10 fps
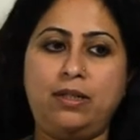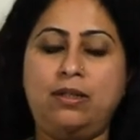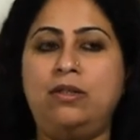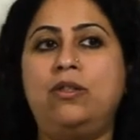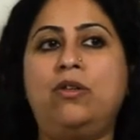
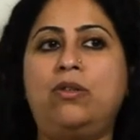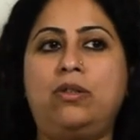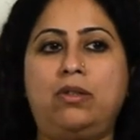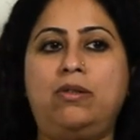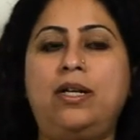
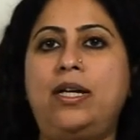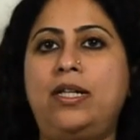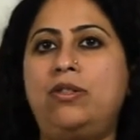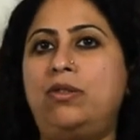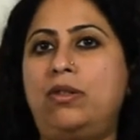not
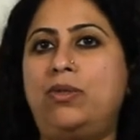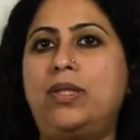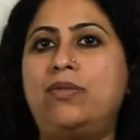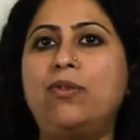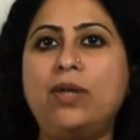really to
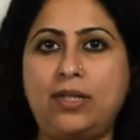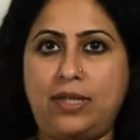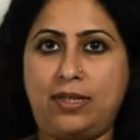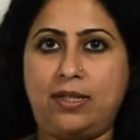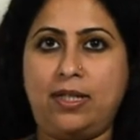its fullest
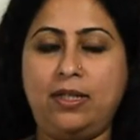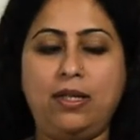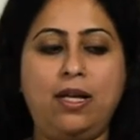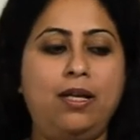extent,